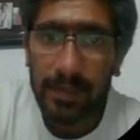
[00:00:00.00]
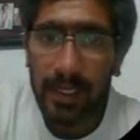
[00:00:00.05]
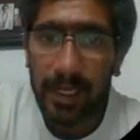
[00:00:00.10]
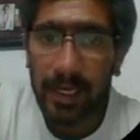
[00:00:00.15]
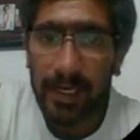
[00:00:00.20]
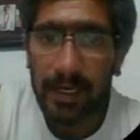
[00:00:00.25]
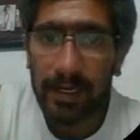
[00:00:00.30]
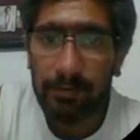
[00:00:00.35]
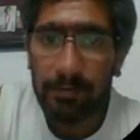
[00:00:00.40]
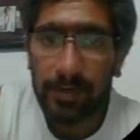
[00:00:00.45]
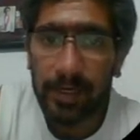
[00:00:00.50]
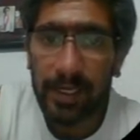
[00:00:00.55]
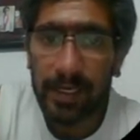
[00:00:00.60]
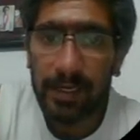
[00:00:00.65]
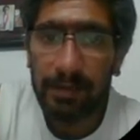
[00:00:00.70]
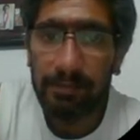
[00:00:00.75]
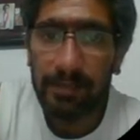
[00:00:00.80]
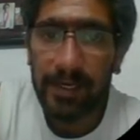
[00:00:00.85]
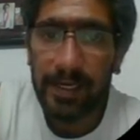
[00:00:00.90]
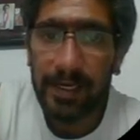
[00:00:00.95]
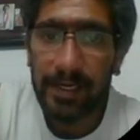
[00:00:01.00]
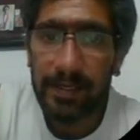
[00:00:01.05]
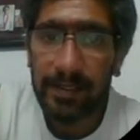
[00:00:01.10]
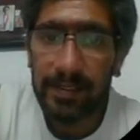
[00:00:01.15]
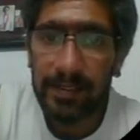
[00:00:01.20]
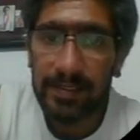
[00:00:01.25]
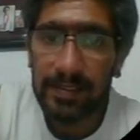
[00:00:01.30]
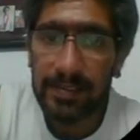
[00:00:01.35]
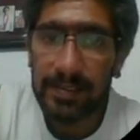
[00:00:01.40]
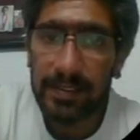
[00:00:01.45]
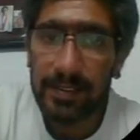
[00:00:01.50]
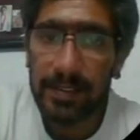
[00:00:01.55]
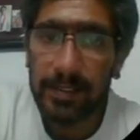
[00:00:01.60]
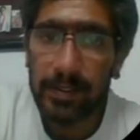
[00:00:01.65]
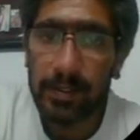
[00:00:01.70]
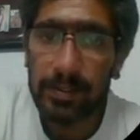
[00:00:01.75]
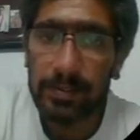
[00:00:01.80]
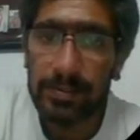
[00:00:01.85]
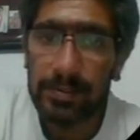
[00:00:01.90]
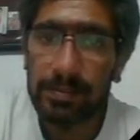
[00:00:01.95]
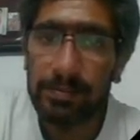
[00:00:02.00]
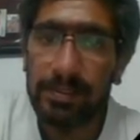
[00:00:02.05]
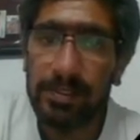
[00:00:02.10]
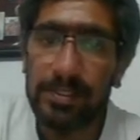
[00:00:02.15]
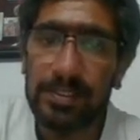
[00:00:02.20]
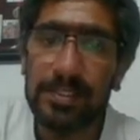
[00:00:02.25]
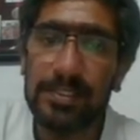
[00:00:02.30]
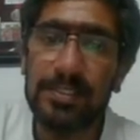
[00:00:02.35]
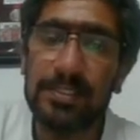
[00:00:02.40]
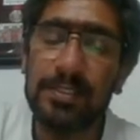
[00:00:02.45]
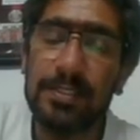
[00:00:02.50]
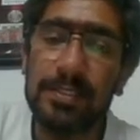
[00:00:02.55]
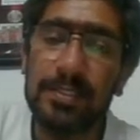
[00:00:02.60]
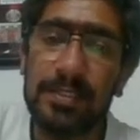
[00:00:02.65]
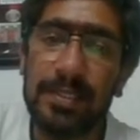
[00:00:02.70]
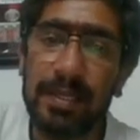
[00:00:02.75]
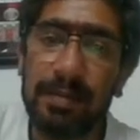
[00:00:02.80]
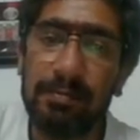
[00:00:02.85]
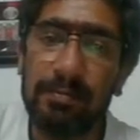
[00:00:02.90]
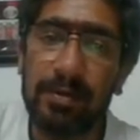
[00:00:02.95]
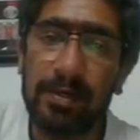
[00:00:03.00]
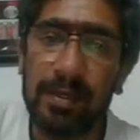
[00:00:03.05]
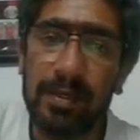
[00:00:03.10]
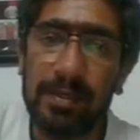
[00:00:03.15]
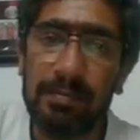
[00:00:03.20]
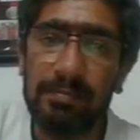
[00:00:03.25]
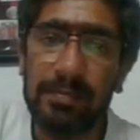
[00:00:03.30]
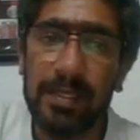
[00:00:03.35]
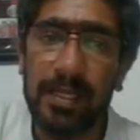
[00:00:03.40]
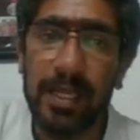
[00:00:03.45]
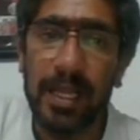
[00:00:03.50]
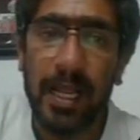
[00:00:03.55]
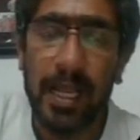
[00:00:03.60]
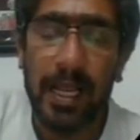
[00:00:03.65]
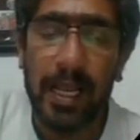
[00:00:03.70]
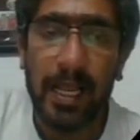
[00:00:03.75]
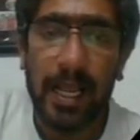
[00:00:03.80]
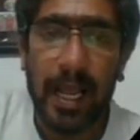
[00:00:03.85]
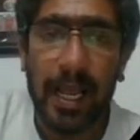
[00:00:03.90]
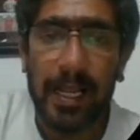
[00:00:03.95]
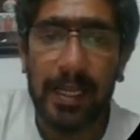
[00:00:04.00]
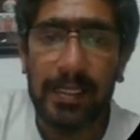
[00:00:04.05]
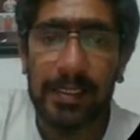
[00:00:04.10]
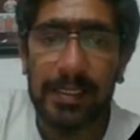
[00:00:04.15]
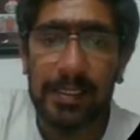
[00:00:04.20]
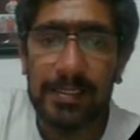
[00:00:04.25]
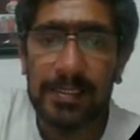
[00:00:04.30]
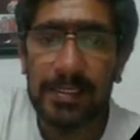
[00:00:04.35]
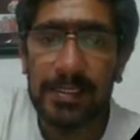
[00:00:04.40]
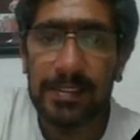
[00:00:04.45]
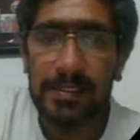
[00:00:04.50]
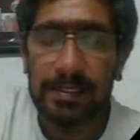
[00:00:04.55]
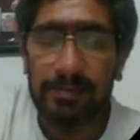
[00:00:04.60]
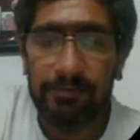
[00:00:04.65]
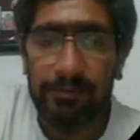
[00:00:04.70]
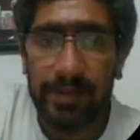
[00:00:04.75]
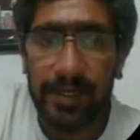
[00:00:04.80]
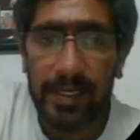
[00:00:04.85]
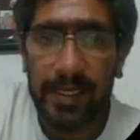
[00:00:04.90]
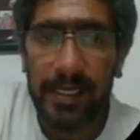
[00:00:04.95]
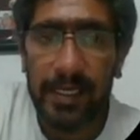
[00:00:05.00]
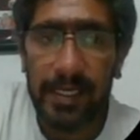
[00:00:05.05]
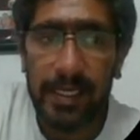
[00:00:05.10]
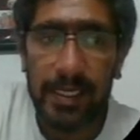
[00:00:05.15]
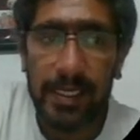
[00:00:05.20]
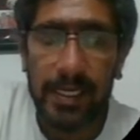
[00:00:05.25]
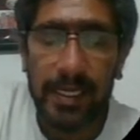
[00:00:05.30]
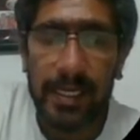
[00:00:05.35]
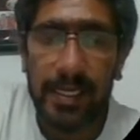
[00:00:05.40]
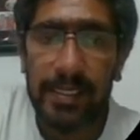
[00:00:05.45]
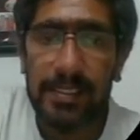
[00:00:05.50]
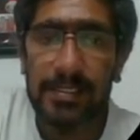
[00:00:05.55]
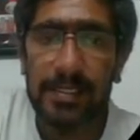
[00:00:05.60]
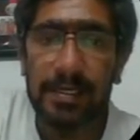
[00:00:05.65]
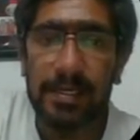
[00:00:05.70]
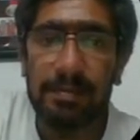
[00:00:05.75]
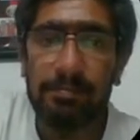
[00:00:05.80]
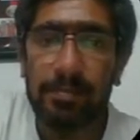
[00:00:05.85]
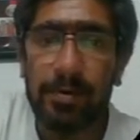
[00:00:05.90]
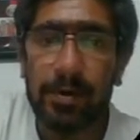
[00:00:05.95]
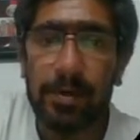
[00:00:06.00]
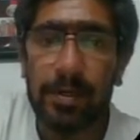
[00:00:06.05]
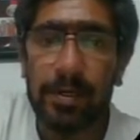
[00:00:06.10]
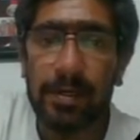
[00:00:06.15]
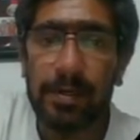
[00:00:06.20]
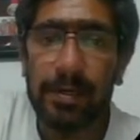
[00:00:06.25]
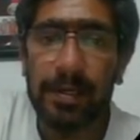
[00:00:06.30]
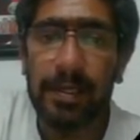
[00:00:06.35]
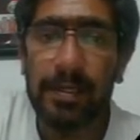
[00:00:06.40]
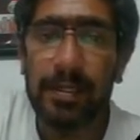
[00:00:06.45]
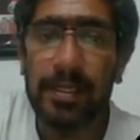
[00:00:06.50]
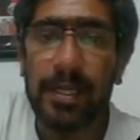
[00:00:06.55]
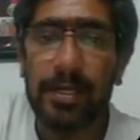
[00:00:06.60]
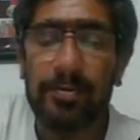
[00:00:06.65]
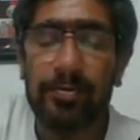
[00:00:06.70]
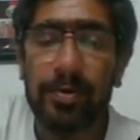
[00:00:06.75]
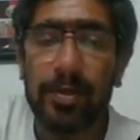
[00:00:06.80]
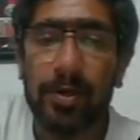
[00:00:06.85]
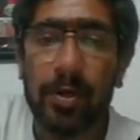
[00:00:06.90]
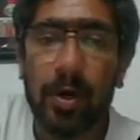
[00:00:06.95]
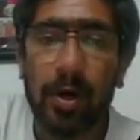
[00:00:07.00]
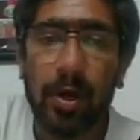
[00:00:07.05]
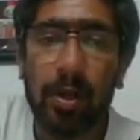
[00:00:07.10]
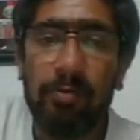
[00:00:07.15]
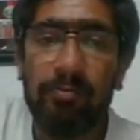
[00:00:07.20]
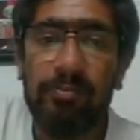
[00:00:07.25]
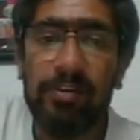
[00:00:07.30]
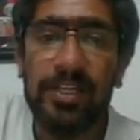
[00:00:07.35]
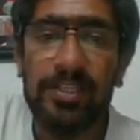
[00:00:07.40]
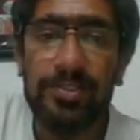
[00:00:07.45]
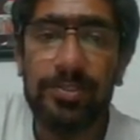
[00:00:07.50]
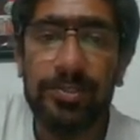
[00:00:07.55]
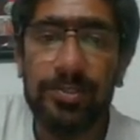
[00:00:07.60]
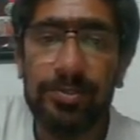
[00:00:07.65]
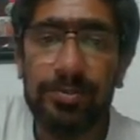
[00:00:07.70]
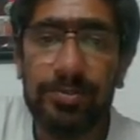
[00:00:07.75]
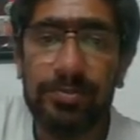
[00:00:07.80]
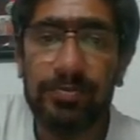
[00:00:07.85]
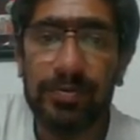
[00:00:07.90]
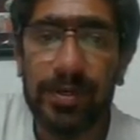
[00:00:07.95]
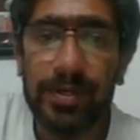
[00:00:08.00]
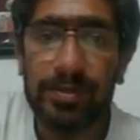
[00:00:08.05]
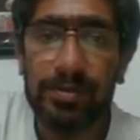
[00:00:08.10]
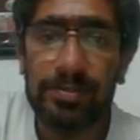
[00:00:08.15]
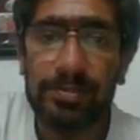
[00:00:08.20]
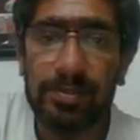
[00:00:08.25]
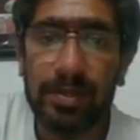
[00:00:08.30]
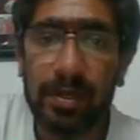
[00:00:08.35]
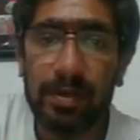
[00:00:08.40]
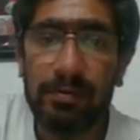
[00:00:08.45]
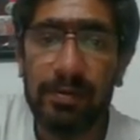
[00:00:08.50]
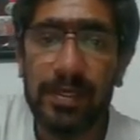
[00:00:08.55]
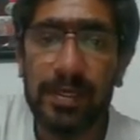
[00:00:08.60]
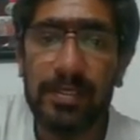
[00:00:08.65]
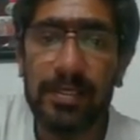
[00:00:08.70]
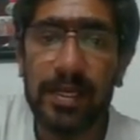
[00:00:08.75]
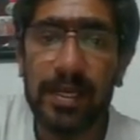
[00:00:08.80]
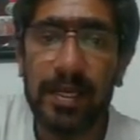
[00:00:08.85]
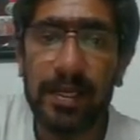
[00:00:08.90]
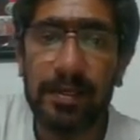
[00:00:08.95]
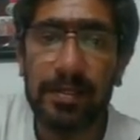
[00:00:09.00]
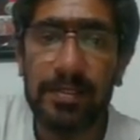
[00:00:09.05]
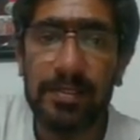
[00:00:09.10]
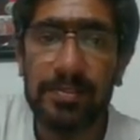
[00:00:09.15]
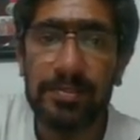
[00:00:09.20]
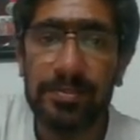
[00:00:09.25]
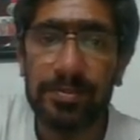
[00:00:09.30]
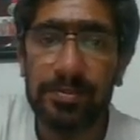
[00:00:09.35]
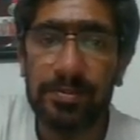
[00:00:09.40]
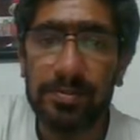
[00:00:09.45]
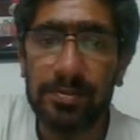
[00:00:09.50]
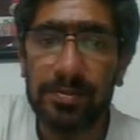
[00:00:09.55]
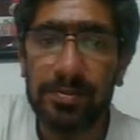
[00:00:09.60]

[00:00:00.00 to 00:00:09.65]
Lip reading: And it would eliminate this 3 also because it's in the same row. And this is a very nice and important trick that you can always use when you're solving a diagonal tree.